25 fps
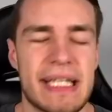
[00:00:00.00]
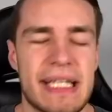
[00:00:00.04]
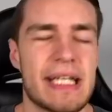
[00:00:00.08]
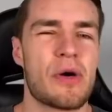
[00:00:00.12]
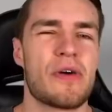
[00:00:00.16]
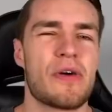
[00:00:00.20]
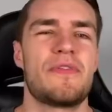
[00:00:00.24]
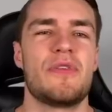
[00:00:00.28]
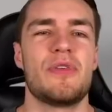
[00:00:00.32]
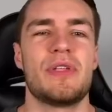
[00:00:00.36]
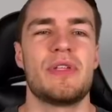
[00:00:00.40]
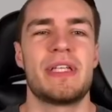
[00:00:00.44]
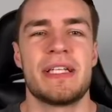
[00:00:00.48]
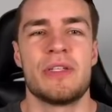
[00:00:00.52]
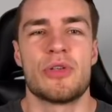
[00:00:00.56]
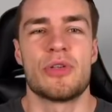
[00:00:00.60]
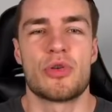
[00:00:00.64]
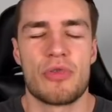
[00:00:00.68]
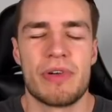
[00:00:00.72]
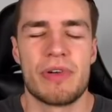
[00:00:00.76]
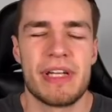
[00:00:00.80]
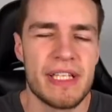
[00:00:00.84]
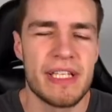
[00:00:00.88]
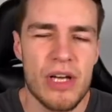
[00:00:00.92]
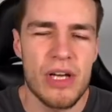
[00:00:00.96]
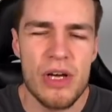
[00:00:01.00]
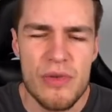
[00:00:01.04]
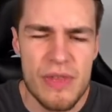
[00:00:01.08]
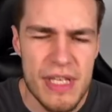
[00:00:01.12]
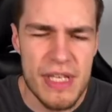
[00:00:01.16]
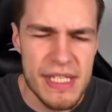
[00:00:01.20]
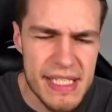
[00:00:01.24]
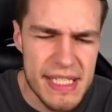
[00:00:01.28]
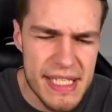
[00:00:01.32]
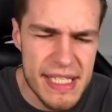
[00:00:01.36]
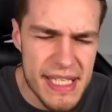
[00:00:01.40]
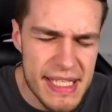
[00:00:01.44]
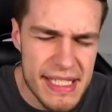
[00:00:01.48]
Now, if you didn't already know,
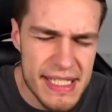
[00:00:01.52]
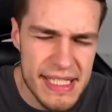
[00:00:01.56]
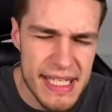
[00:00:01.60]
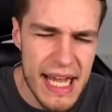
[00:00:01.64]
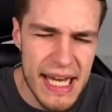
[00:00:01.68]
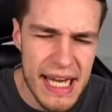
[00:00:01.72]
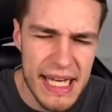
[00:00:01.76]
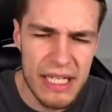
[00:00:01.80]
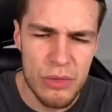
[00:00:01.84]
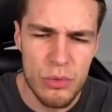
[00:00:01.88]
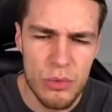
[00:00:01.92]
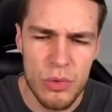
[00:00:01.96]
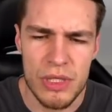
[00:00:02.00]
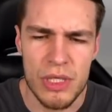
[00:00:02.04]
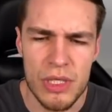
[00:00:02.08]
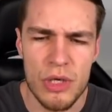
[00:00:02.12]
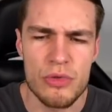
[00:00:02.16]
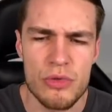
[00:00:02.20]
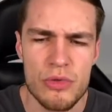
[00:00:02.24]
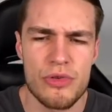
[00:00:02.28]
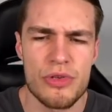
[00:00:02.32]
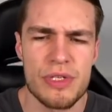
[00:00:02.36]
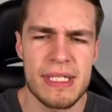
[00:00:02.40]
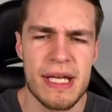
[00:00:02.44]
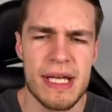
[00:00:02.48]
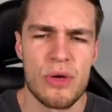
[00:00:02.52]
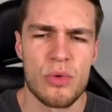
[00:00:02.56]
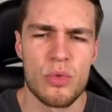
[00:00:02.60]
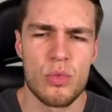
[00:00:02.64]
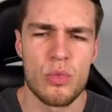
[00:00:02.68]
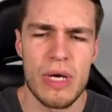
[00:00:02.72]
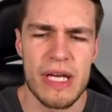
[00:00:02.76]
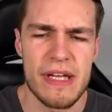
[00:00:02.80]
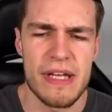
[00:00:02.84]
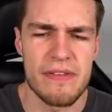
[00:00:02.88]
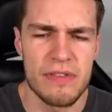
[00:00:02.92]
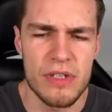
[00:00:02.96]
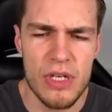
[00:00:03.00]
this is exactly what an ultrasound
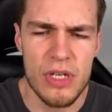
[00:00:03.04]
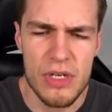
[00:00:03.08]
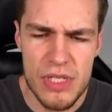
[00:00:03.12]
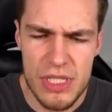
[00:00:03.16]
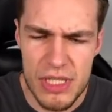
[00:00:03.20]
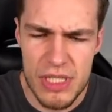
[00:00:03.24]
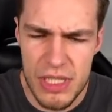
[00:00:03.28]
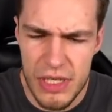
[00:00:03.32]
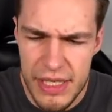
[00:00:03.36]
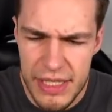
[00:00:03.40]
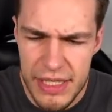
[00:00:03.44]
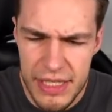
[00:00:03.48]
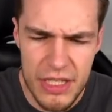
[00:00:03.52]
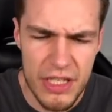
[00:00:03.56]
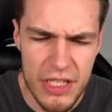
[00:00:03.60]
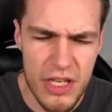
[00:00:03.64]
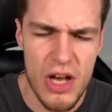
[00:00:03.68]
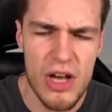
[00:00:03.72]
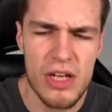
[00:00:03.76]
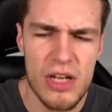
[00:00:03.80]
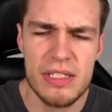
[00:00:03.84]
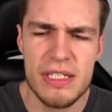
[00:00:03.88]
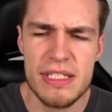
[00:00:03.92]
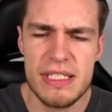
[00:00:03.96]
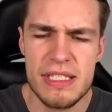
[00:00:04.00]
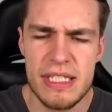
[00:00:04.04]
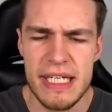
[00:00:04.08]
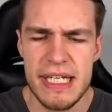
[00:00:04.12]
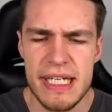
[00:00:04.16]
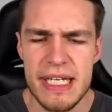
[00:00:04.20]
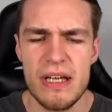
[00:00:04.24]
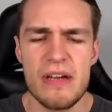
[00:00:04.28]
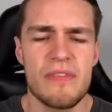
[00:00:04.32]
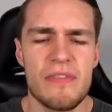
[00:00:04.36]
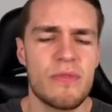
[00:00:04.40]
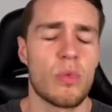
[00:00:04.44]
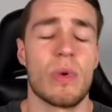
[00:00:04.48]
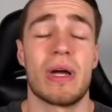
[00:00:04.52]
wave looks like,
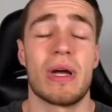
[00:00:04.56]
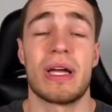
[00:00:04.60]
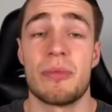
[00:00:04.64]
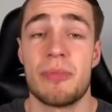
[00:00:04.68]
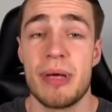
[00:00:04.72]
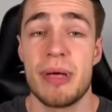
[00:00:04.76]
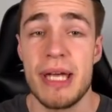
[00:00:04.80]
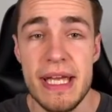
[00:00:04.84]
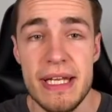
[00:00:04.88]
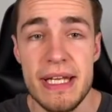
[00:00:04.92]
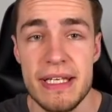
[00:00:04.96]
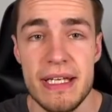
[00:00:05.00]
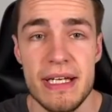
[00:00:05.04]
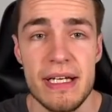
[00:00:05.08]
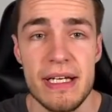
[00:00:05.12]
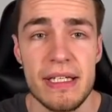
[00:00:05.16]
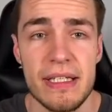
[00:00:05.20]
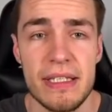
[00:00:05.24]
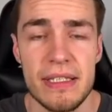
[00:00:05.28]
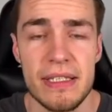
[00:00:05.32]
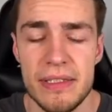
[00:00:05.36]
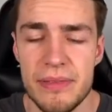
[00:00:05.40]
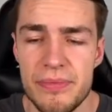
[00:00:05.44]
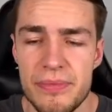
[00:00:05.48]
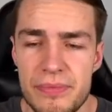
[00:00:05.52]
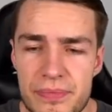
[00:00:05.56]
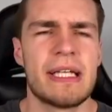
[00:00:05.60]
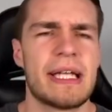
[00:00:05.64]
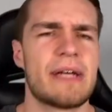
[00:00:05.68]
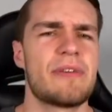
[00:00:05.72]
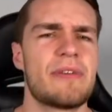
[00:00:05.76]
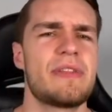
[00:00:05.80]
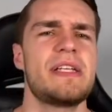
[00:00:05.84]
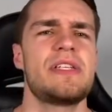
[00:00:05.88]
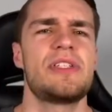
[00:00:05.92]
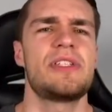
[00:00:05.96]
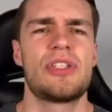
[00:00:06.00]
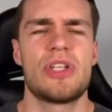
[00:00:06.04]
courtesy of Wikipedia. Now,
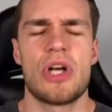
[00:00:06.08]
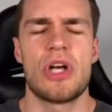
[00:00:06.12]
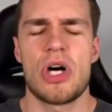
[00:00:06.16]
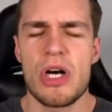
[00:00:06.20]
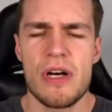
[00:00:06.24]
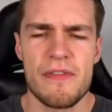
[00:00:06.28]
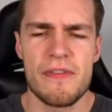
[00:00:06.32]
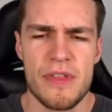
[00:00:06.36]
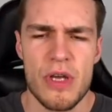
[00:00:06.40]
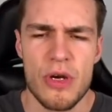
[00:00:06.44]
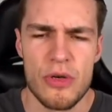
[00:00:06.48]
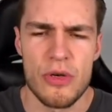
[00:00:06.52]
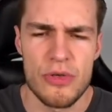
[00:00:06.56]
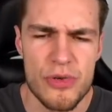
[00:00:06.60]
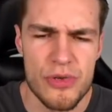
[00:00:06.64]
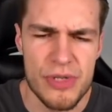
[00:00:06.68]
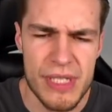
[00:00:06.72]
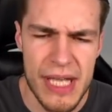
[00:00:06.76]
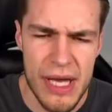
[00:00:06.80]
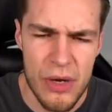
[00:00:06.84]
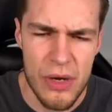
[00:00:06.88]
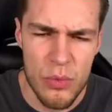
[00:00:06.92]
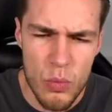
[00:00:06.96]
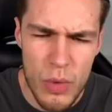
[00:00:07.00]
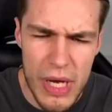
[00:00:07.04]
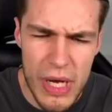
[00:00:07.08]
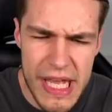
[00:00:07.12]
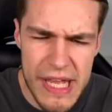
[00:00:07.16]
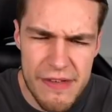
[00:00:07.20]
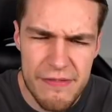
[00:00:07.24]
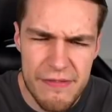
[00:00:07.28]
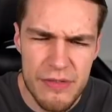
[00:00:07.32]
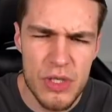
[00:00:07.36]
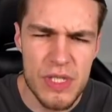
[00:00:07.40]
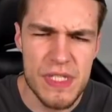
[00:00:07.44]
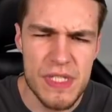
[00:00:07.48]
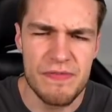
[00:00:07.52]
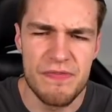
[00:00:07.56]
this chart of the ultrasound
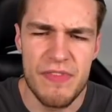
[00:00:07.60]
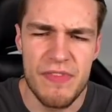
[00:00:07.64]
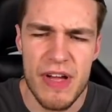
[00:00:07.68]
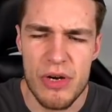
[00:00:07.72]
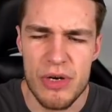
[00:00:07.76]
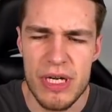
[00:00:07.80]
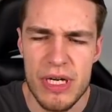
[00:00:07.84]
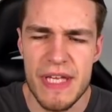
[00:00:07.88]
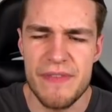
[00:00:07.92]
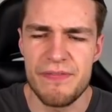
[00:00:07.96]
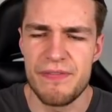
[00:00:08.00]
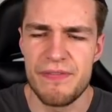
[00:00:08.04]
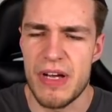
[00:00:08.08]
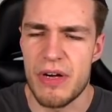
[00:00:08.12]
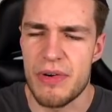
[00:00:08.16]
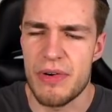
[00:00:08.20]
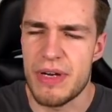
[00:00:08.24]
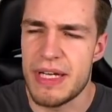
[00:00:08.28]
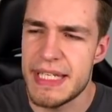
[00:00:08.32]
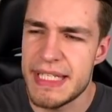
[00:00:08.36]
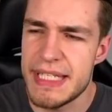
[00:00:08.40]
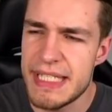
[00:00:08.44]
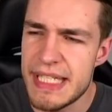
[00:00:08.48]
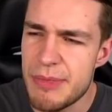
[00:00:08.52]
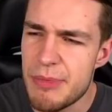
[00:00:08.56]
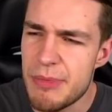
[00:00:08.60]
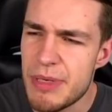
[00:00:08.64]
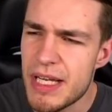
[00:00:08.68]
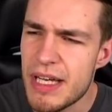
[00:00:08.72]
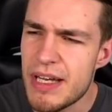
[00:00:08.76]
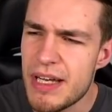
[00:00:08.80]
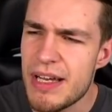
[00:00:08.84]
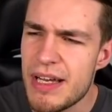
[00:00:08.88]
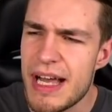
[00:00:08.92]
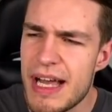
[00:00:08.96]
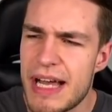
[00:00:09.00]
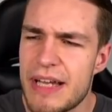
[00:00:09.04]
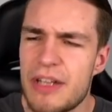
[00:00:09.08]
wave looks very, very
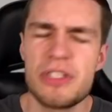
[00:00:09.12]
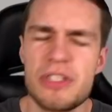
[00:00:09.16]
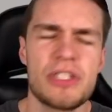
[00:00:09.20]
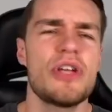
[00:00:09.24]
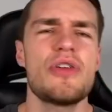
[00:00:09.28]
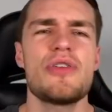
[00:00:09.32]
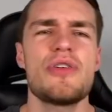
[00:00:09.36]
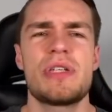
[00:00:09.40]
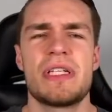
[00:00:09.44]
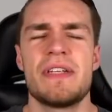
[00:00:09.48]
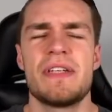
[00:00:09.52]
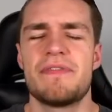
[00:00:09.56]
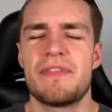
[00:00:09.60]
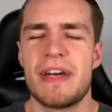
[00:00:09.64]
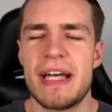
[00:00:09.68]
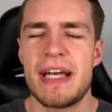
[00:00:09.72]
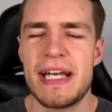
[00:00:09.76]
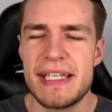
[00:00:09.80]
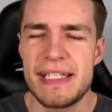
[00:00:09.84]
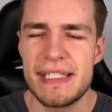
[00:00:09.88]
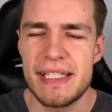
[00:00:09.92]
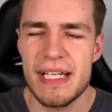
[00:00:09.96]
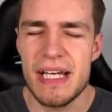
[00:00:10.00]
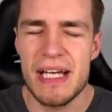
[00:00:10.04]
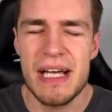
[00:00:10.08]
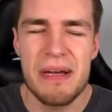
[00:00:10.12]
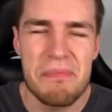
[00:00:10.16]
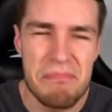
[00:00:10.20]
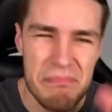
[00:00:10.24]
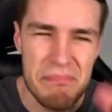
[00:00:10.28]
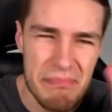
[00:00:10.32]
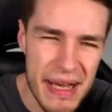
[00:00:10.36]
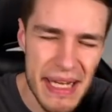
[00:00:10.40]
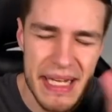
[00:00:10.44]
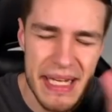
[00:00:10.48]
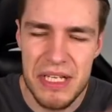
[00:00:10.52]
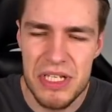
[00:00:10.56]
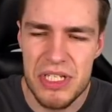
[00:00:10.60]
similar. An unusual investor
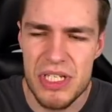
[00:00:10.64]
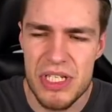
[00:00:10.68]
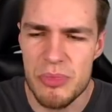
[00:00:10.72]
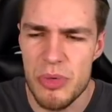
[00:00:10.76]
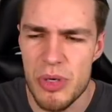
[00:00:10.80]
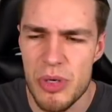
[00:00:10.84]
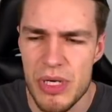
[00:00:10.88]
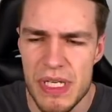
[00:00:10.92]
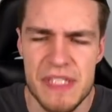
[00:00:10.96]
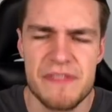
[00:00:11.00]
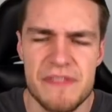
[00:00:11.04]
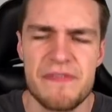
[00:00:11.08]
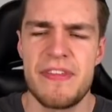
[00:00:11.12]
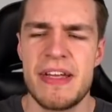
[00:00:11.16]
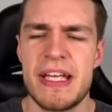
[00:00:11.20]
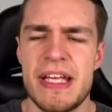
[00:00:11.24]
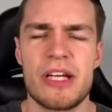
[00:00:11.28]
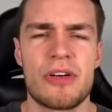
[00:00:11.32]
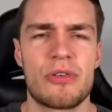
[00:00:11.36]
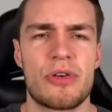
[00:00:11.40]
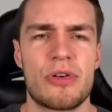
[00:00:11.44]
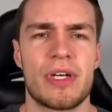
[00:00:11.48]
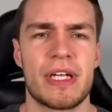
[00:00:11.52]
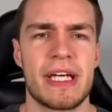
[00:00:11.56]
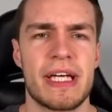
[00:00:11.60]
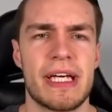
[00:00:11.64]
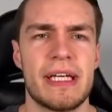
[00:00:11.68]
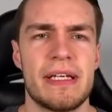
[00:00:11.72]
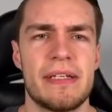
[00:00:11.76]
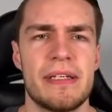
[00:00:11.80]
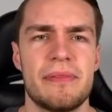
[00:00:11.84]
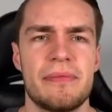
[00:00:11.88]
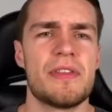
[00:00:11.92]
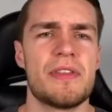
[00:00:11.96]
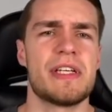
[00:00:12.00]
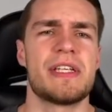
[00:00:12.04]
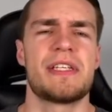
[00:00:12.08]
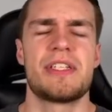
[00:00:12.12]
managed to put his finger on it.
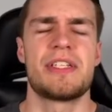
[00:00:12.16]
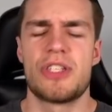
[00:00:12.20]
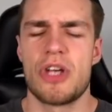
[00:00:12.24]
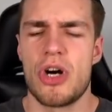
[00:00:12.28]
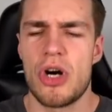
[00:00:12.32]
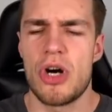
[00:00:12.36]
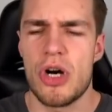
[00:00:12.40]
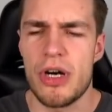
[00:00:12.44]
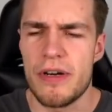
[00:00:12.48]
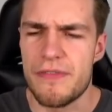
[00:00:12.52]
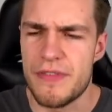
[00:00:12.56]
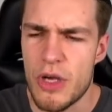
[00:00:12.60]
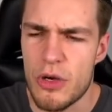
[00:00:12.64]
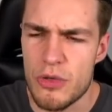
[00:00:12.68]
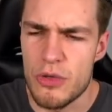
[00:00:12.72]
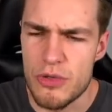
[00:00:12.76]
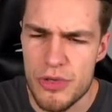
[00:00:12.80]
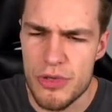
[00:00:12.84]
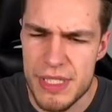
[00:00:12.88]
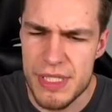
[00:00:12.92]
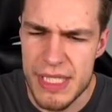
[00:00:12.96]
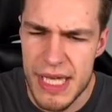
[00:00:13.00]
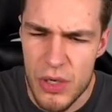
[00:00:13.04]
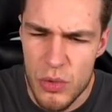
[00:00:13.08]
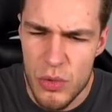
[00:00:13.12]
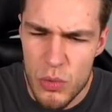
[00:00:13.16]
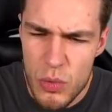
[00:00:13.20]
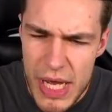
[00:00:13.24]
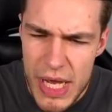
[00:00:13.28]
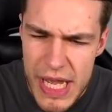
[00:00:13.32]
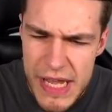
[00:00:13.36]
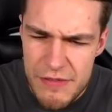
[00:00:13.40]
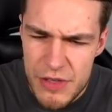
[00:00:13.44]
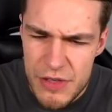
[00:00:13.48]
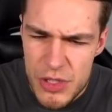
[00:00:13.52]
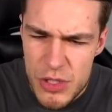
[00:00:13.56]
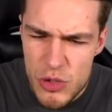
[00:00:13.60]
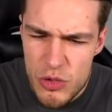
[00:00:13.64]
This chart of the ultrasound
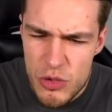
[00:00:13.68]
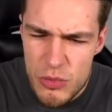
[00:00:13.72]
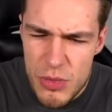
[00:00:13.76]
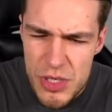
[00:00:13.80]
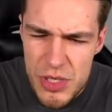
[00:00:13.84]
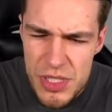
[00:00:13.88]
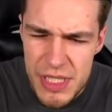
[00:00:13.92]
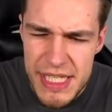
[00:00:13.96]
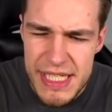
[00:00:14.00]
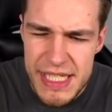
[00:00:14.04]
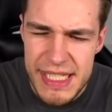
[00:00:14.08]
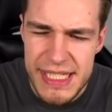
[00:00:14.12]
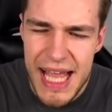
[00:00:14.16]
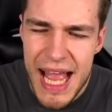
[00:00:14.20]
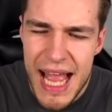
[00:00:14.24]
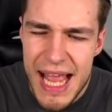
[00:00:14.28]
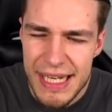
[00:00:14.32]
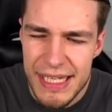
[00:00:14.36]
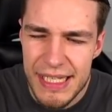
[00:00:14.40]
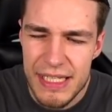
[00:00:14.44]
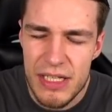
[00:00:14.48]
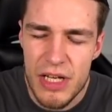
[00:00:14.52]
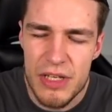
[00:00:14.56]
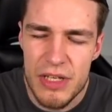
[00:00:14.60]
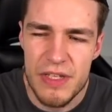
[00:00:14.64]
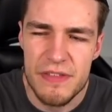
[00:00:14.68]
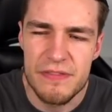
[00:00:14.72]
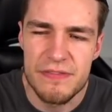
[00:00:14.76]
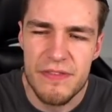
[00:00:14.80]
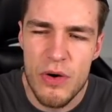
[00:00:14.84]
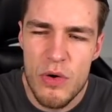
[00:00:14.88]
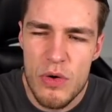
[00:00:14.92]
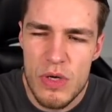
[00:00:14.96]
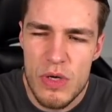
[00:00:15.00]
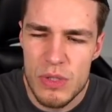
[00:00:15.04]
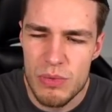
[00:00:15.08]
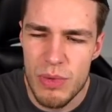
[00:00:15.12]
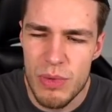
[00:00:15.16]
wave looks almost exactly like the
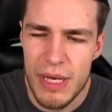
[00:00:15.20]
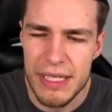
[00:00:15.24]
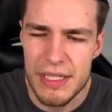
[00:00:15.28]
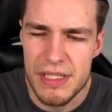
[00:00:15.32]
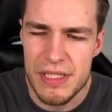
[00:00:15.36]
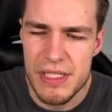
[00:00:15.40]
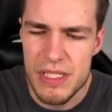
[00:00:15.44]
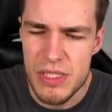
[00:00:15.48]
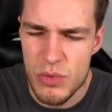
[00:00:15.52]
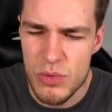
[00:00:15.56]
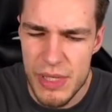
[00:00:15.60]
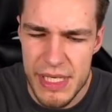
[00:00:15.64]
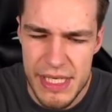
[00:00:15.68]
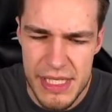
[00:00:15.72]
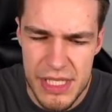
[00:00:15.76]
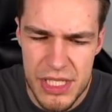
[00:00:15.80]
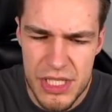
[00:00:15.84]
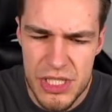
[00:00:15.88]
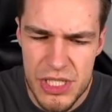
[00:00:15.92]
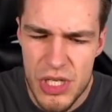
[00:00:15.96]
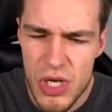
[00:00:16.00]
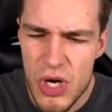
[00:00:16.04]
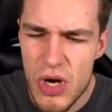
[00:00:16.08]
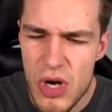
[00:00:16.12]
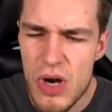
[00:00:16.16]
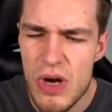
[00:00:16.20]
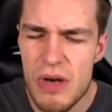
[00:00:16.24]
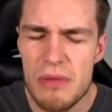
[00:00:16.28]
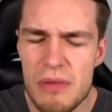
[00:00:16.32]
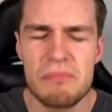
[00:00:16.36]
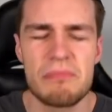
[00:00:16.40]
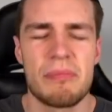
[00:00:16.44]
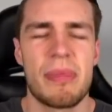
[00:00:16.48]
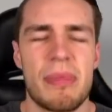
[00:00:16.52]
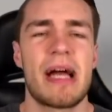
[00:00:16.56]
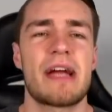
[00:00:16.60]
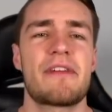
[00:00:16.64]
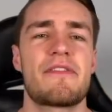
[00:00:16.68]
Volkswagen squeeze chart
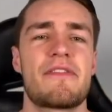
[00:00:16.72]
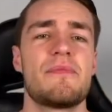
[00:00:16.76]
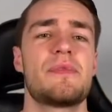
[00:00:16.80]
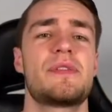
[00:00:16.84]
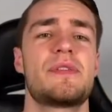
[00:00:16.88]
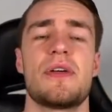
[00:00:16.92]
back from